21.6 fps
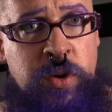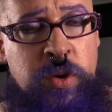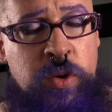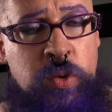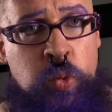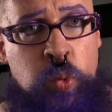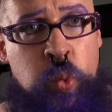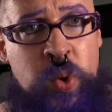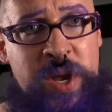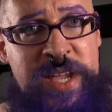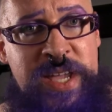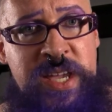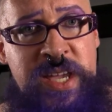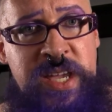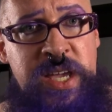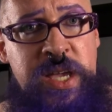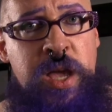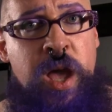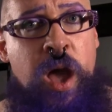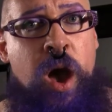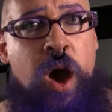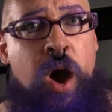
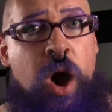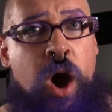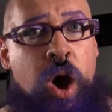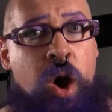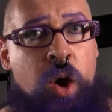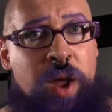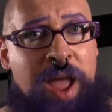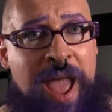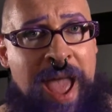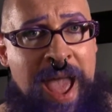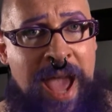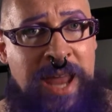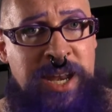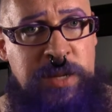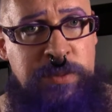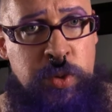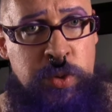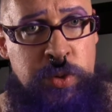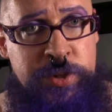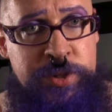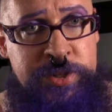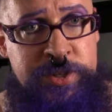We are
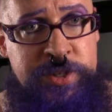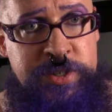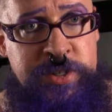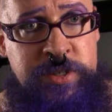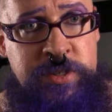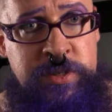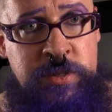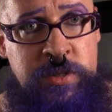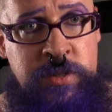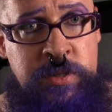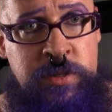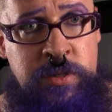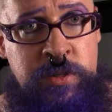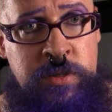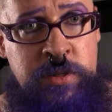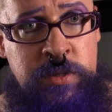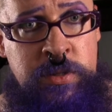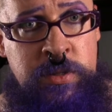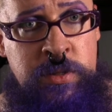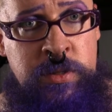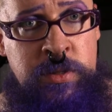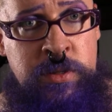animals.
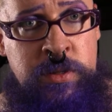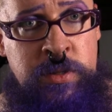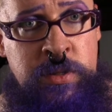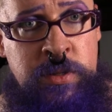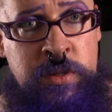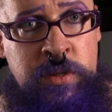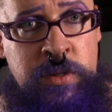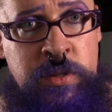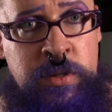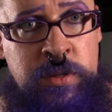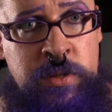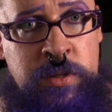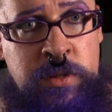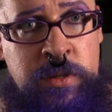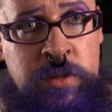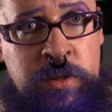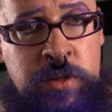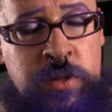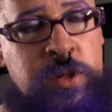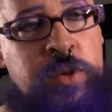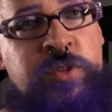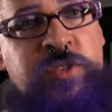
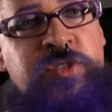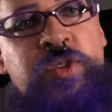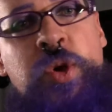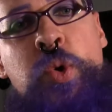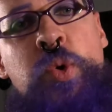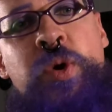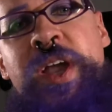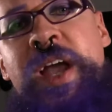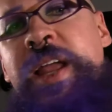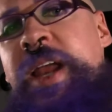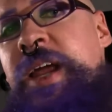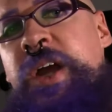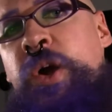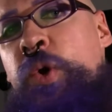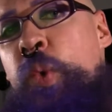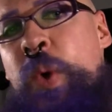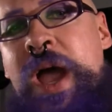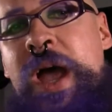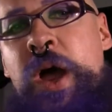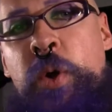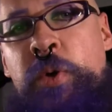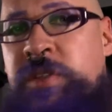There's no getting
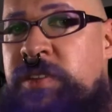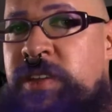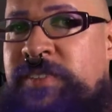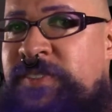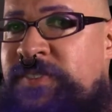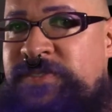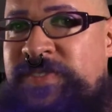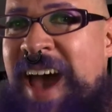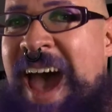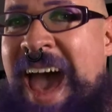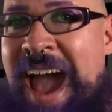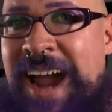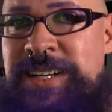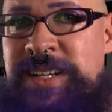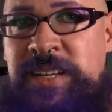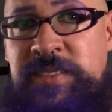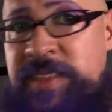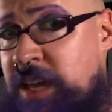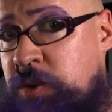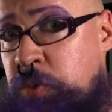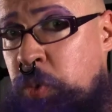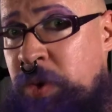around the
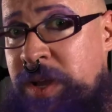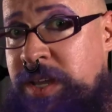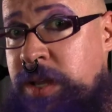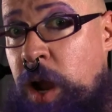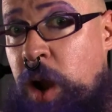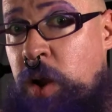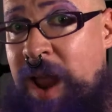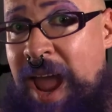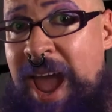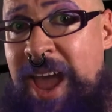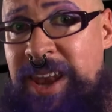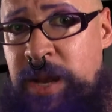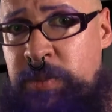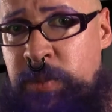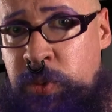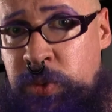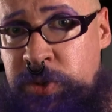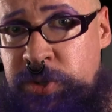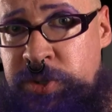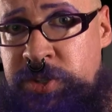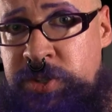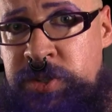fact that we are
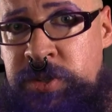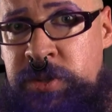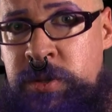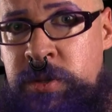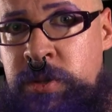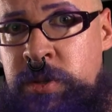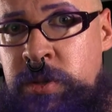animals.